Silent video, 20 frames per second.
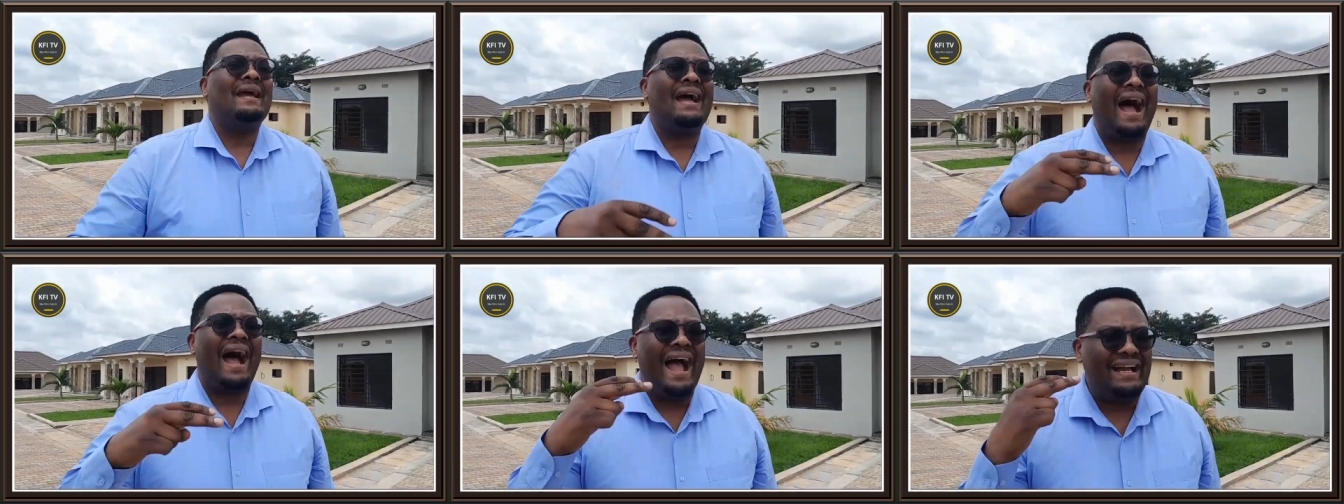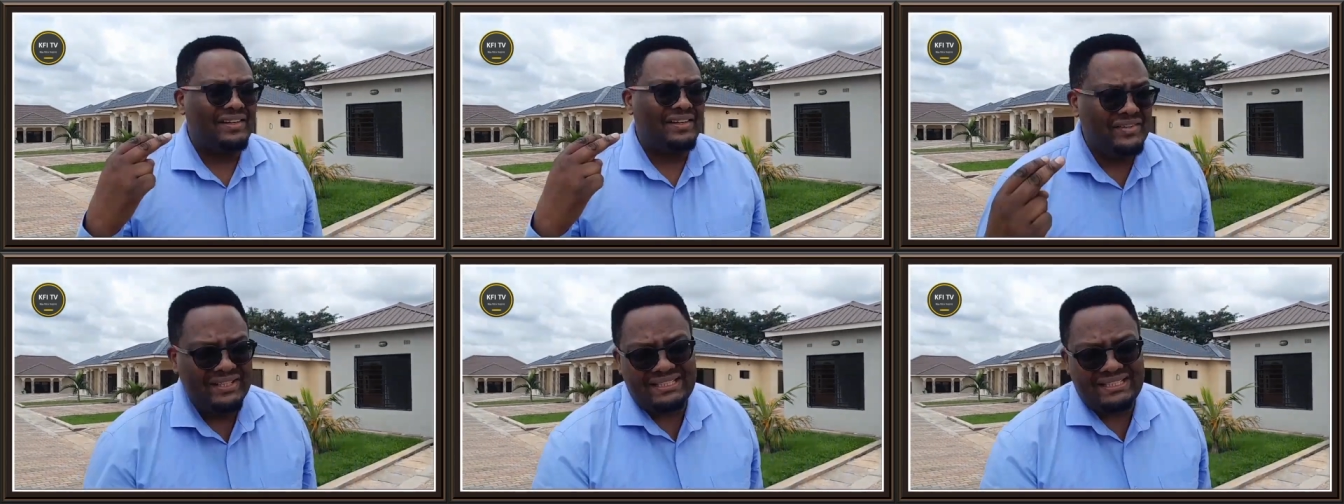
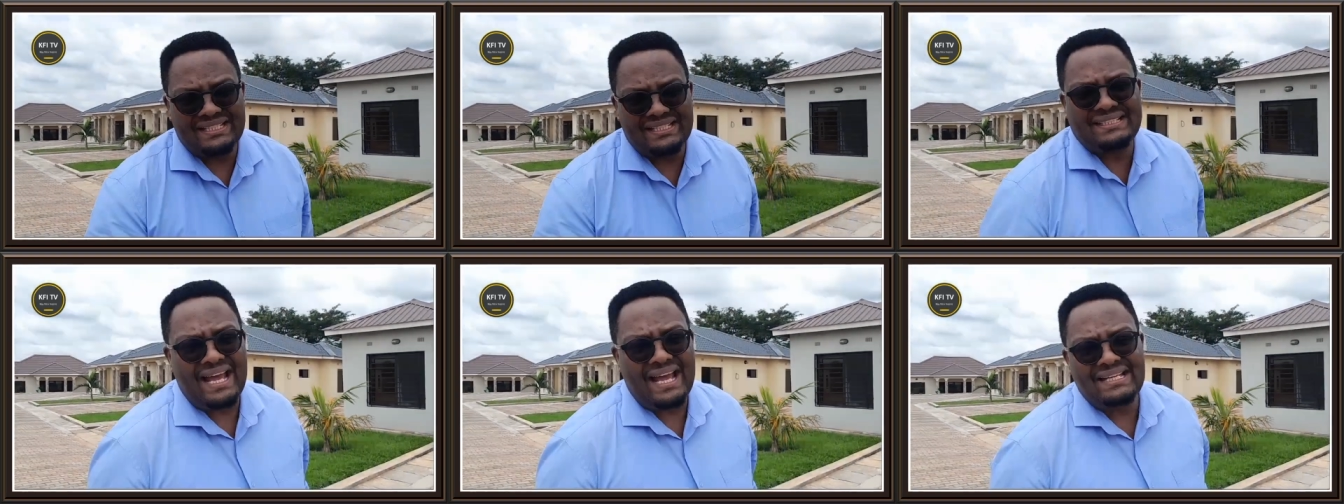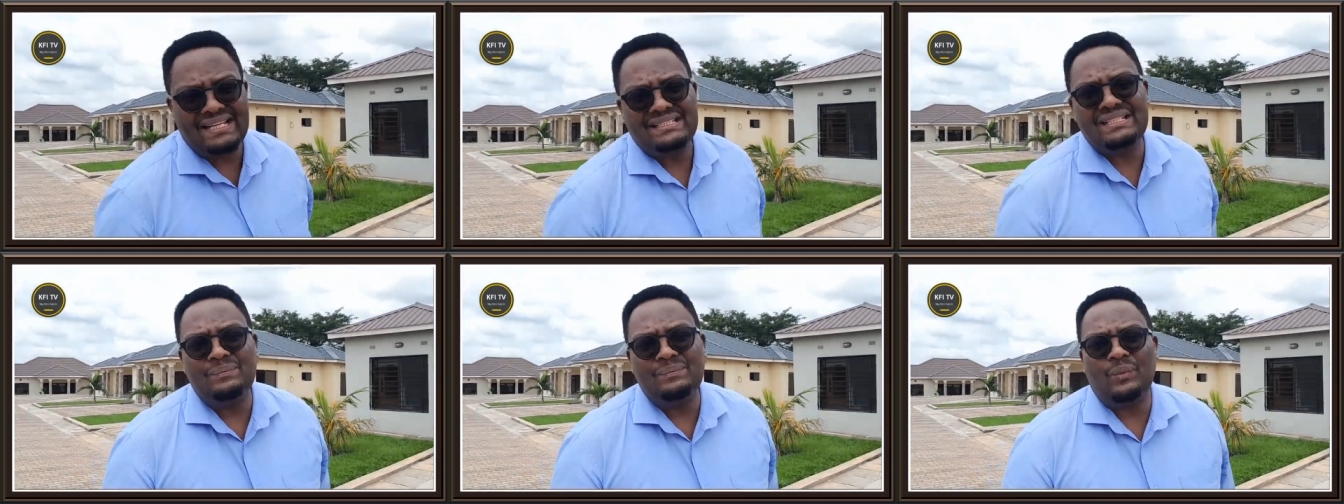I
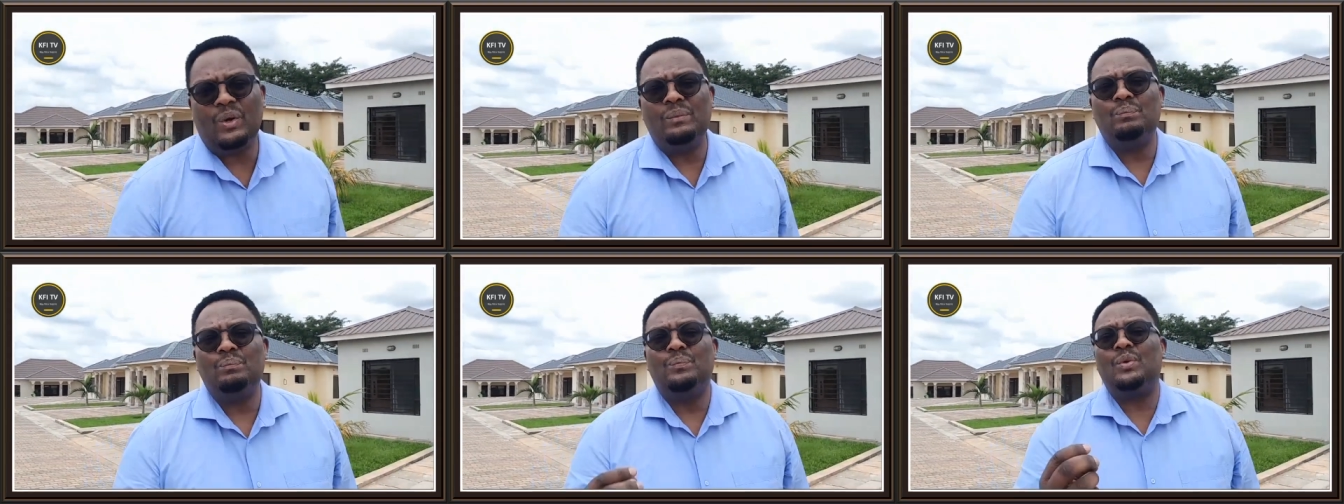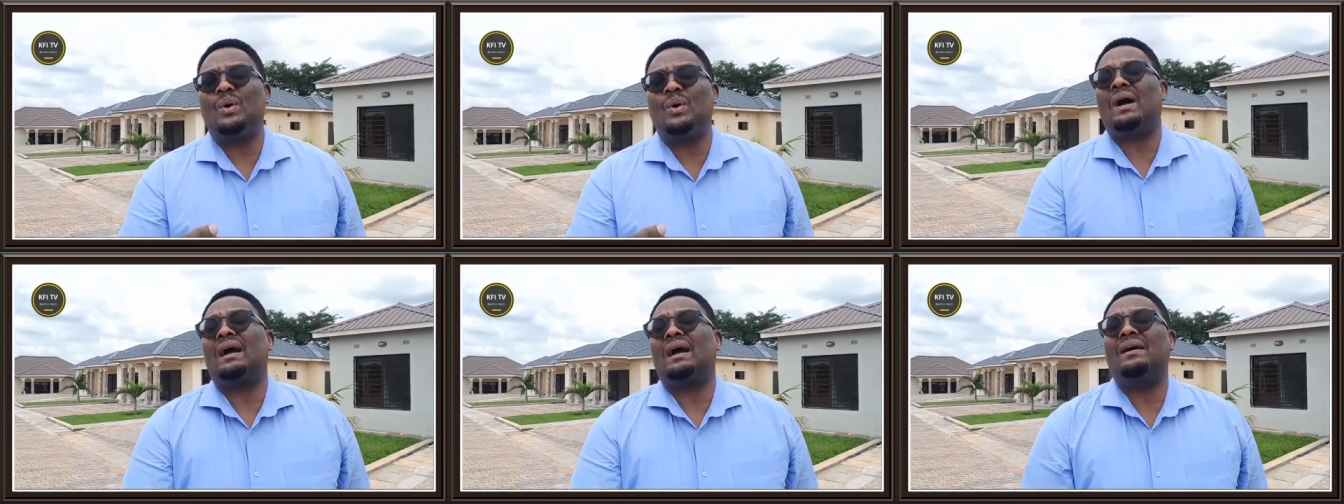criticize him on
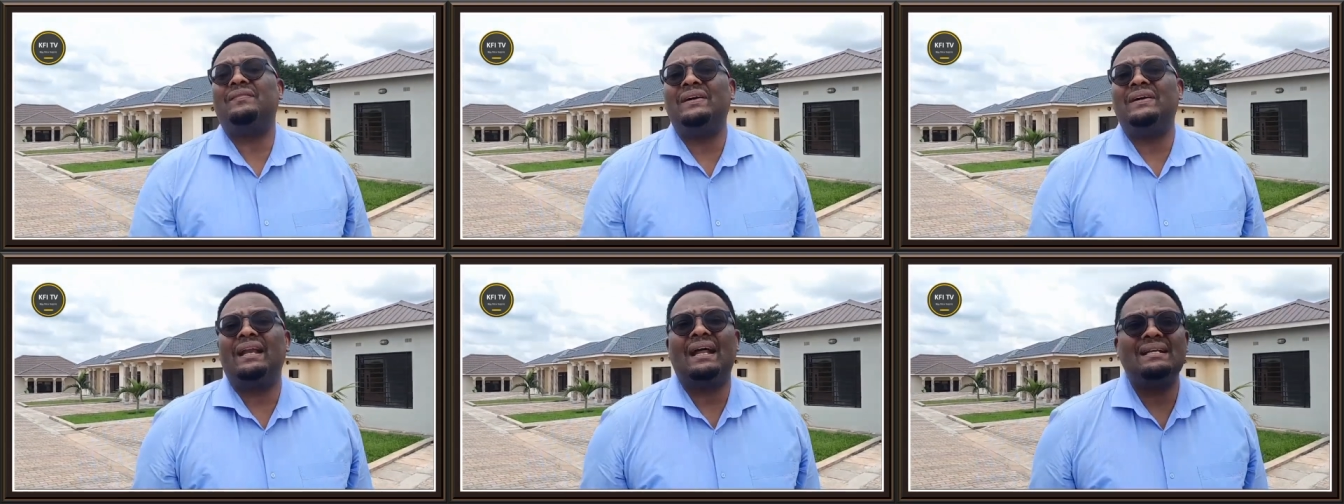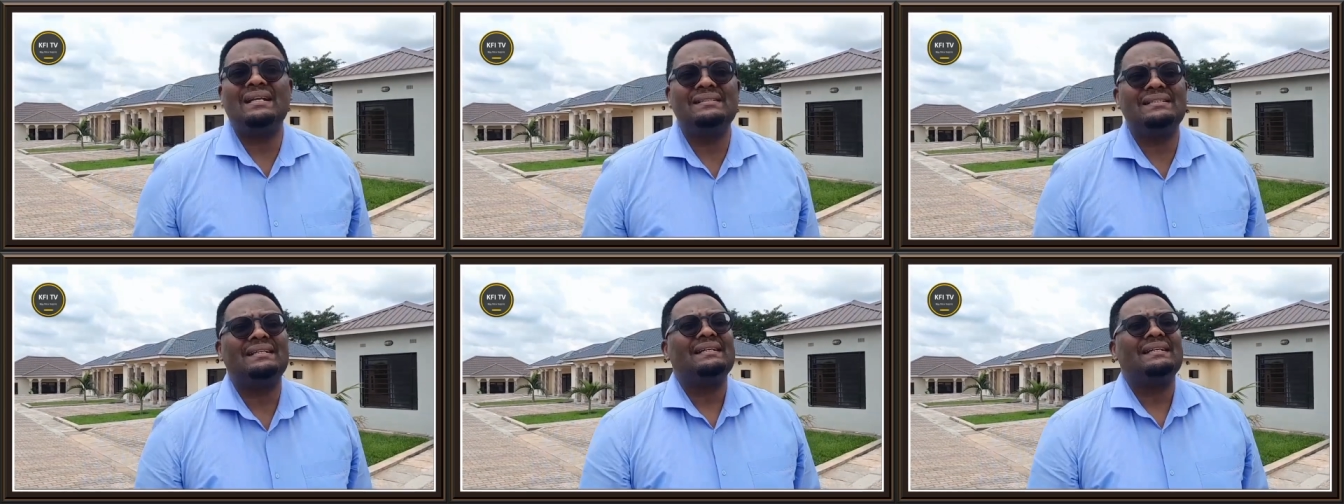poor
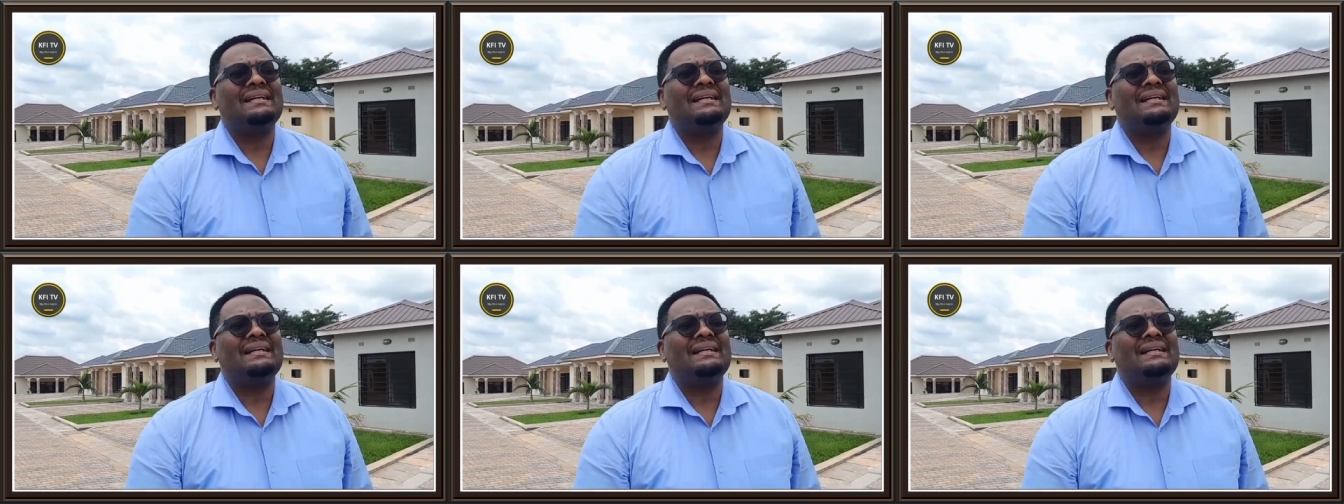governance.